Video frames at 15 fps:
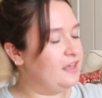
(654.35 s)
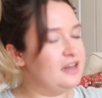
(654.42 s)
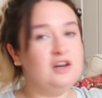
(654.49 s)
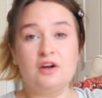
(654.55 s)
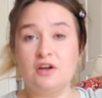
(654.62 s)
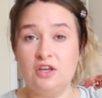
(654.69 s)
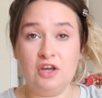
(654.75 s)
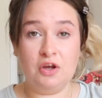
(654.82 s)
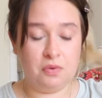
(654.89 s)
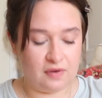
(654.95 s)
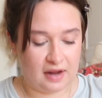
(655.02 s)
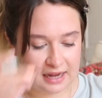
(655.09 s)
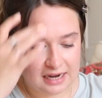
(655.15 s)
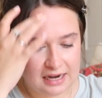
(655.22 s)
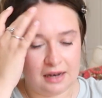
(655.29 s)
they'd look cute with
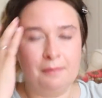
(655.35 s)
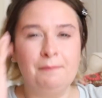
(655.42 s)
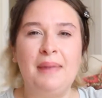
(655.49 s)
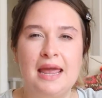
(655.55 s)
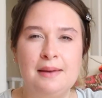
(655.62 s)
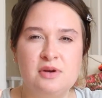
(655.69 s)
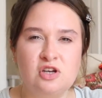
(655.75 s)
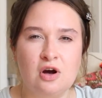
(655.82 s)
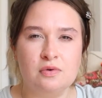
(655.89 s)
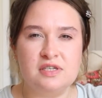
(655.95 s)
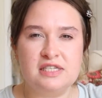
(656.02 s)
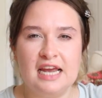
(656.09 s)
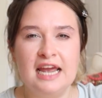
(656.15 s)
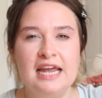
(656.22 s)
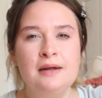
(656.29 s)
like a little baby doll
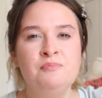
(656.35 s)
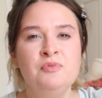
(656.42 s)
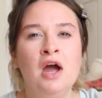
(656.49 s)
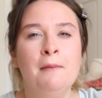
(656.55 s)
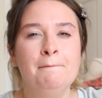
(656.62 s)
tee,